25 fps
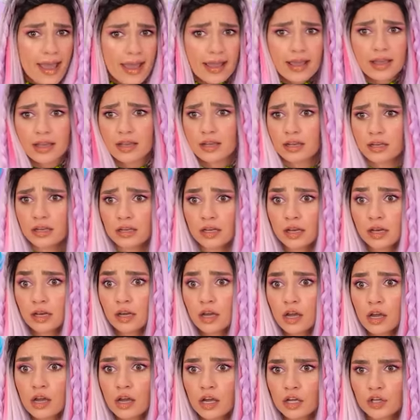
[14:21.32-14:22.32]

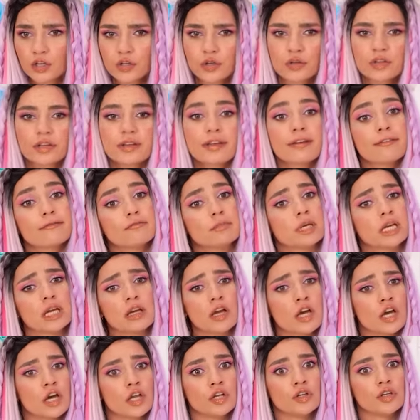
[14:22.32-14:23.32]
Hey, you give
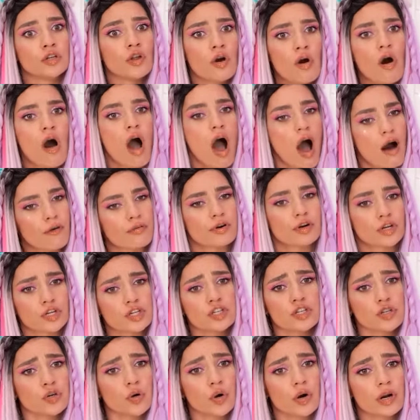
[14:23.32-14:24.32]
me no other
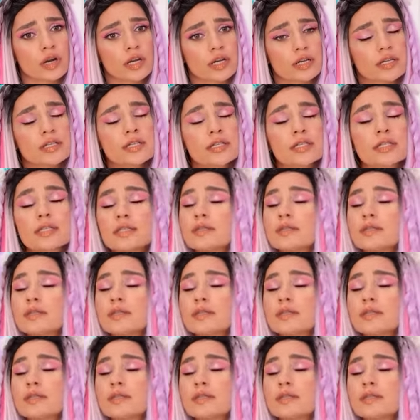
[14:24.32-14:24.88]
choice.